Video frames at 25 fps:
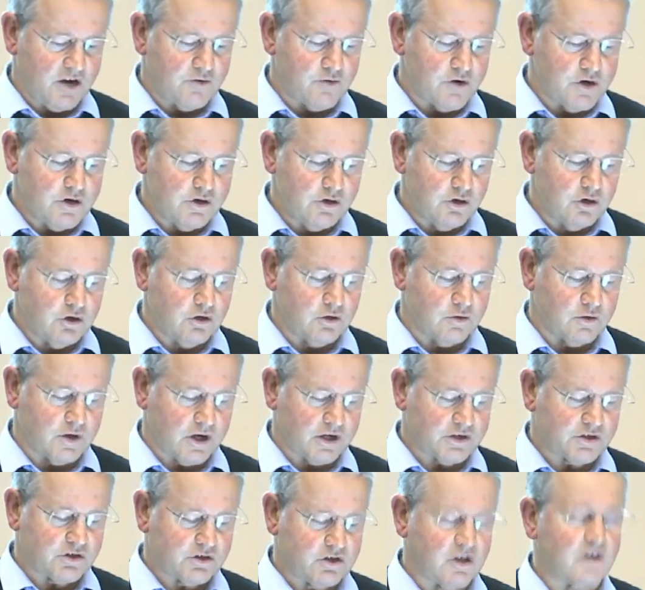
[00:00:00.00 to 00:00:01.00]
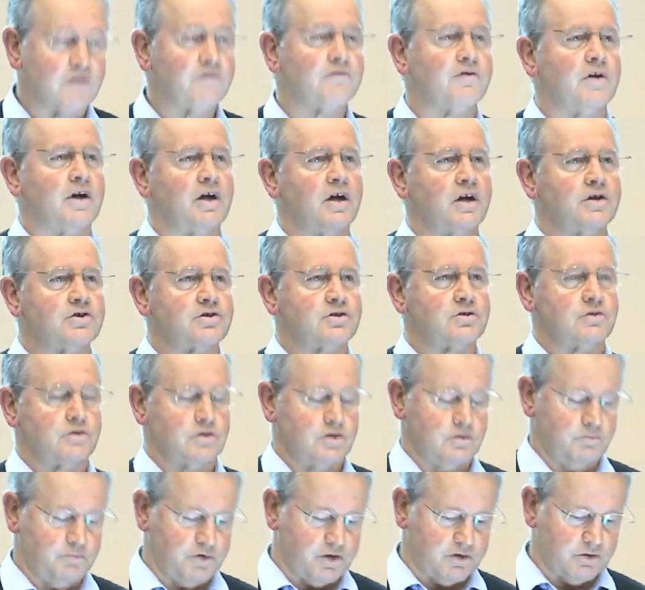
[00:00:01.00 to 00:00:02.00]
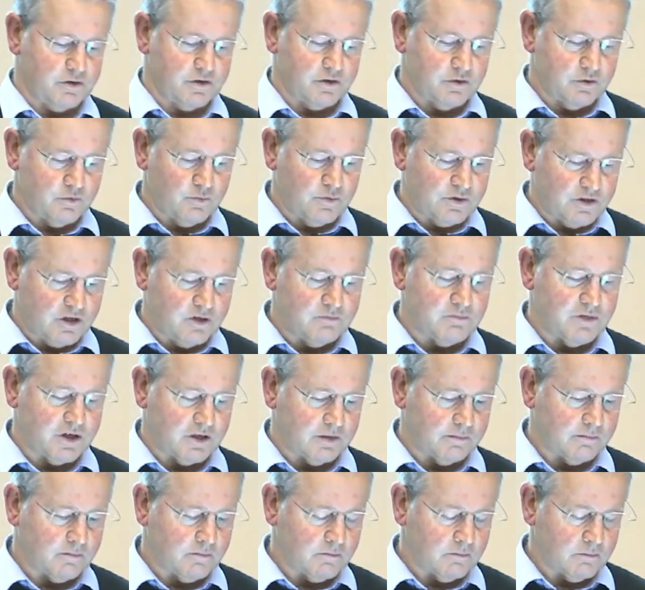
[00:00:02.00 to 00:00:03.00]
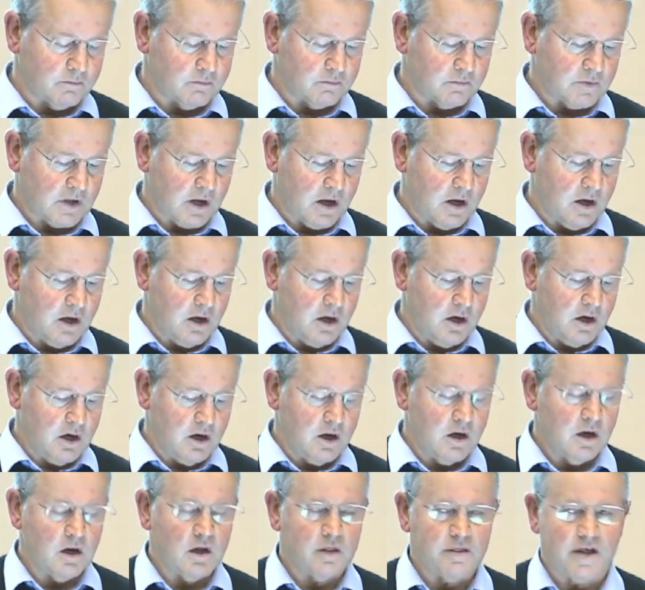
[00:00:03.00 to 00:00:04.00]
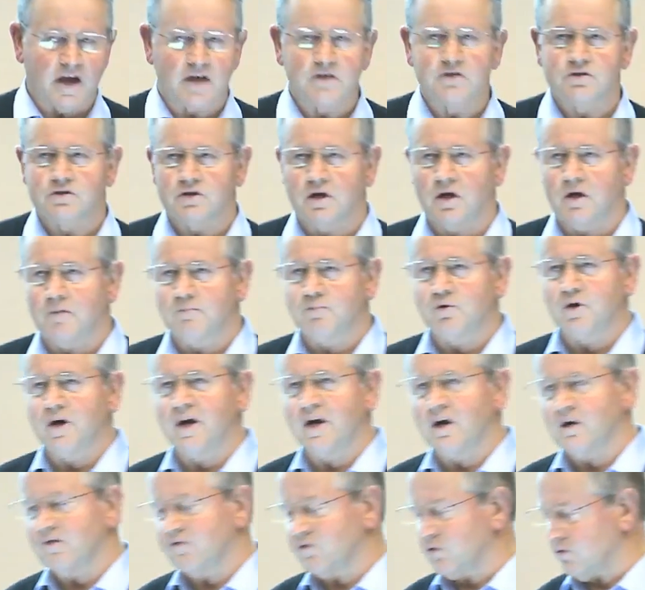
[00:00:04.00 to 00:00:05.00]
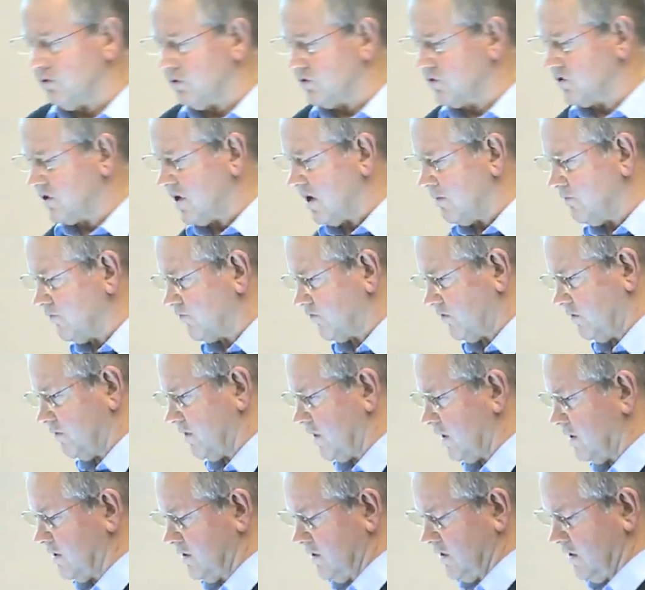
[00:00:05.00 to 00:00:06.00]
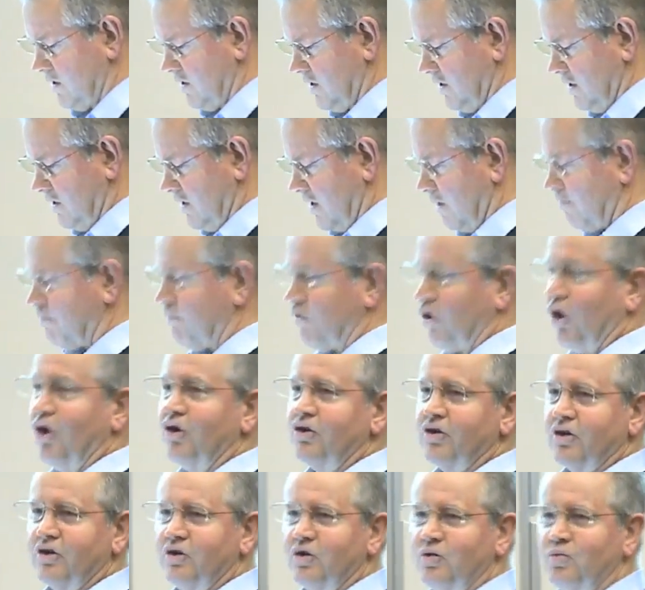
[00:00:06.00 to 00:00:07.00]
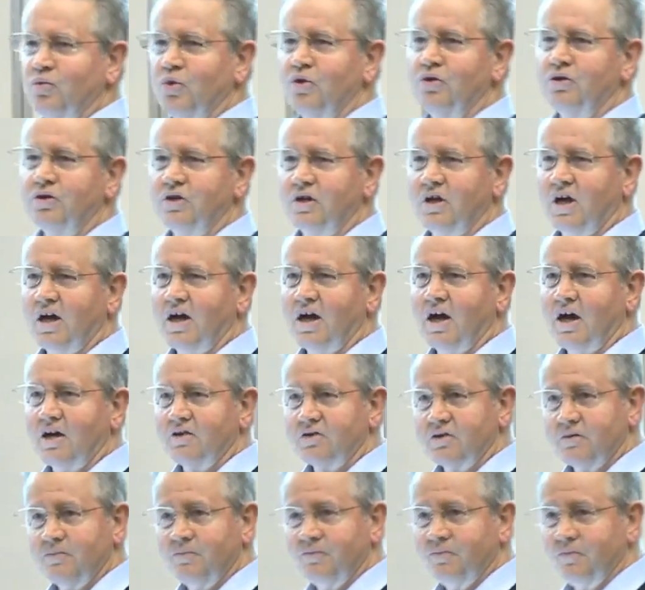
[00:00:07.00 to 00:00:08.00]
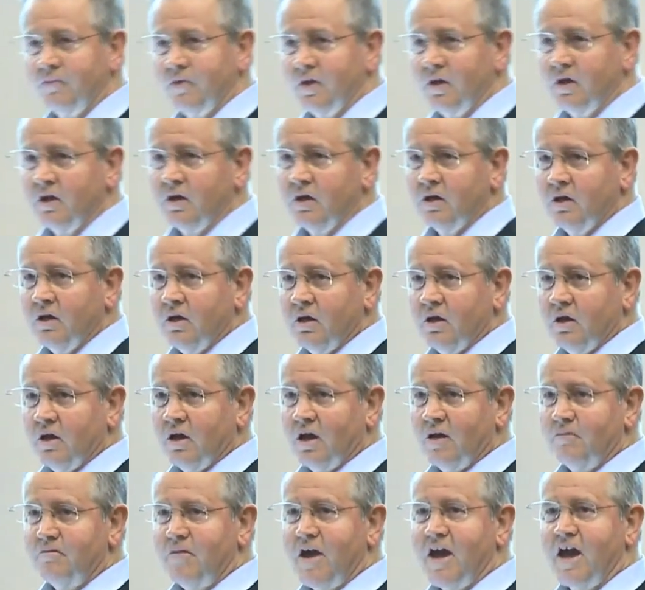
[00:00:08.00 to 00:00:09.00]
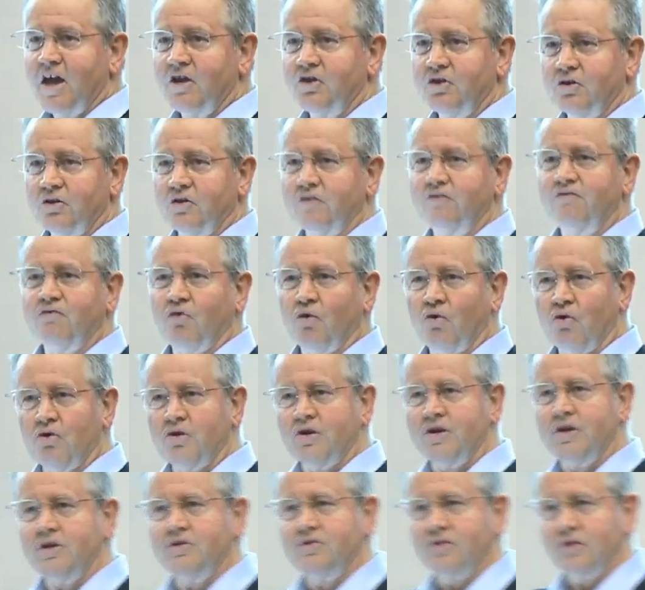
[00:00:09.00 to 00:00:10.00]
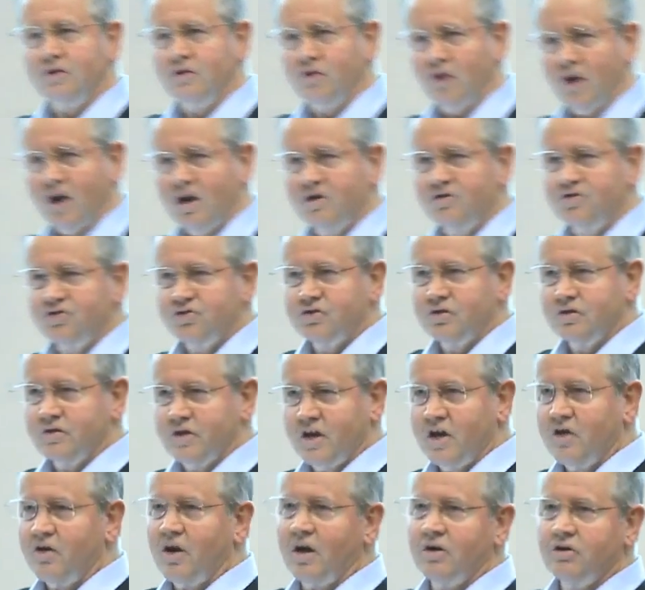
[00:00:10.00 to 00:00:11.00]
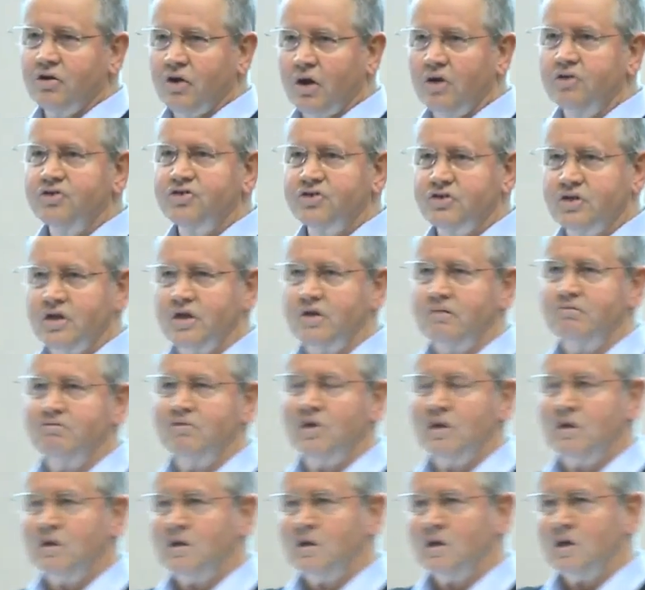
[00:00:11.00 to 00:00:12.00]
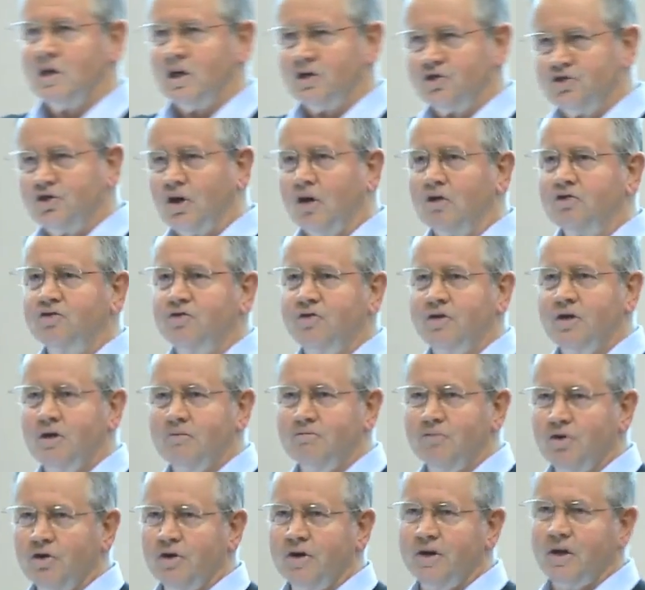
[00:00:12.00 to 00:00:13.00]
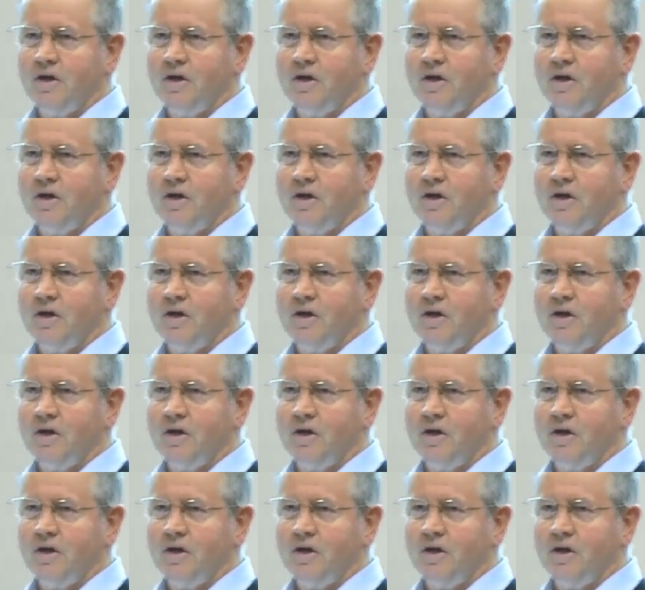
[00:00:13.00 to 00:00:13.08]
and renew a steadfast spirit within me." That prayer, of course, comes from a broken and wounded heart. A man who had fallen into gross sin, adultery and